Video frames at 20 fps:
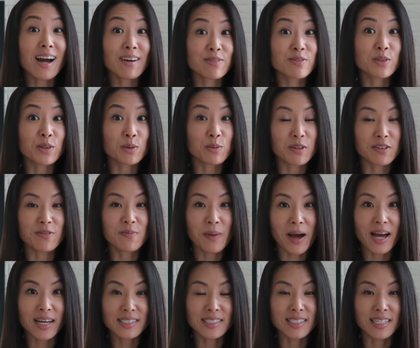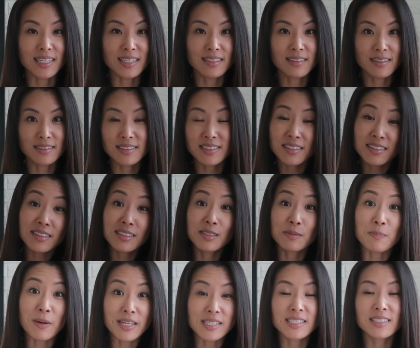after we've passed it, until it's
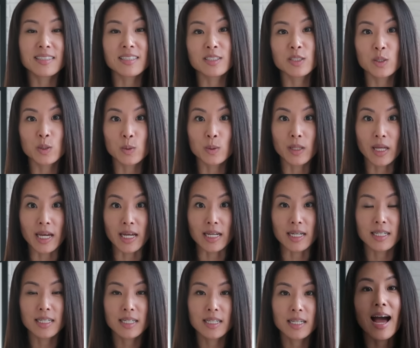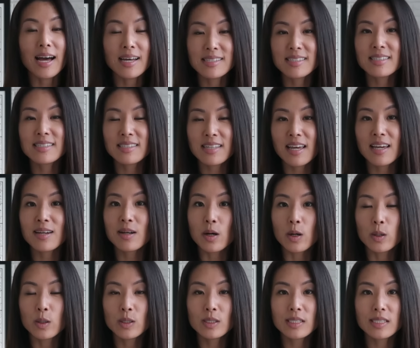basically too late. As the saying
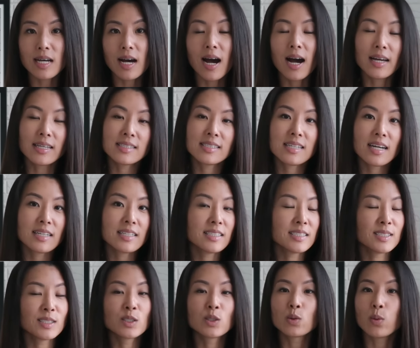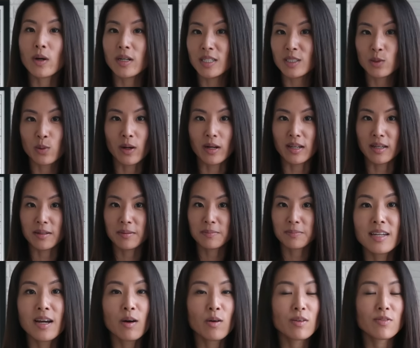goes, hindsight is 20/20.
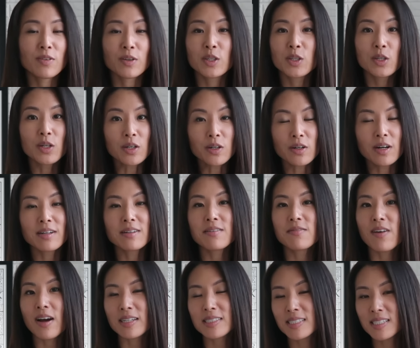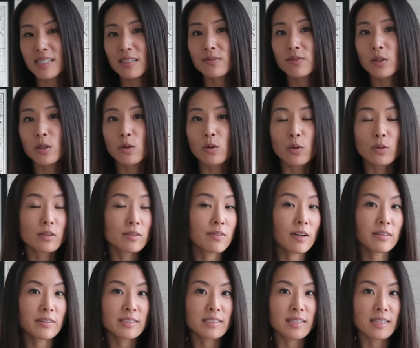Now, if a cure and a vaccine for
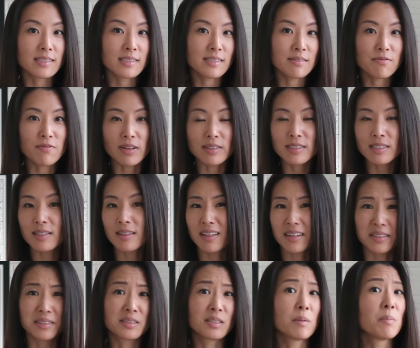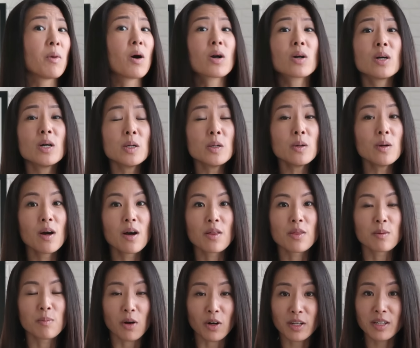coronavirus gets invented like tomorrow,
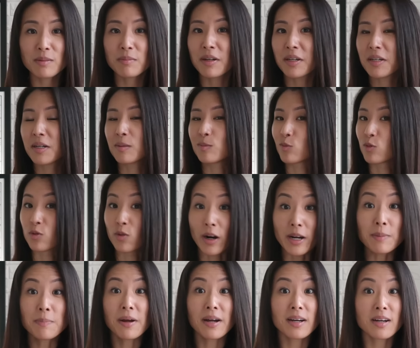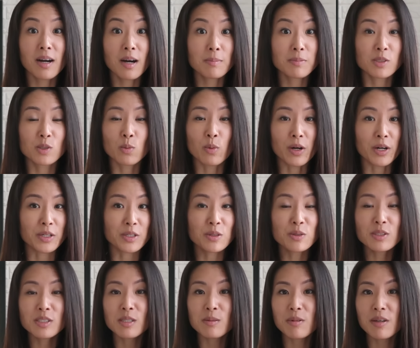the market might come right back up to where it
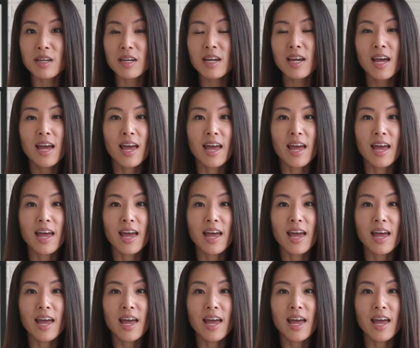used to be,